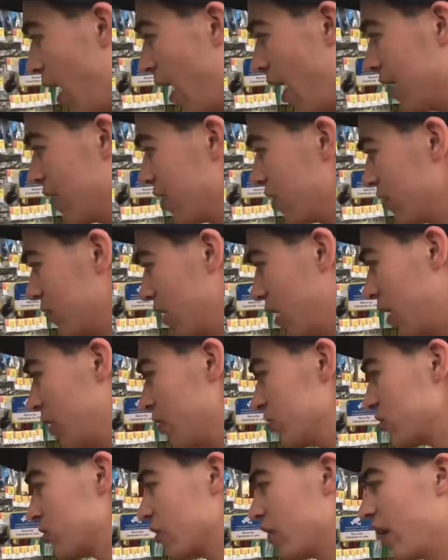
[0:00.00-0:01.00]
I
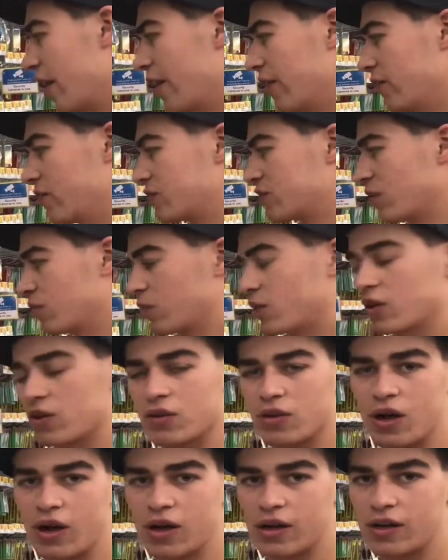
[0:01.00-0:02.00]
usually have some
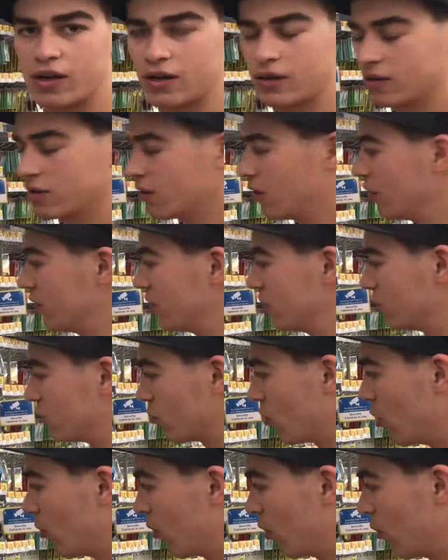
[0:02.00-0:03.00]
good luck on these
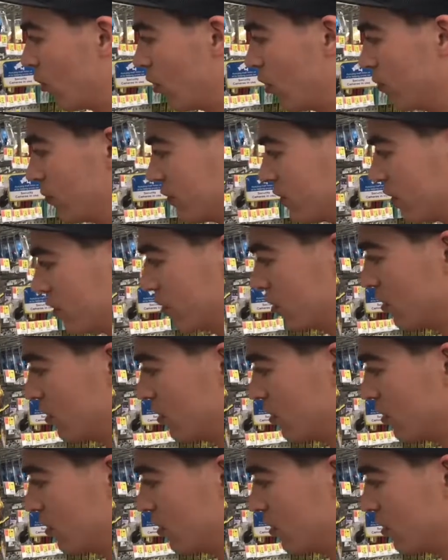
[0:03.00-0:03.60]
robo worms.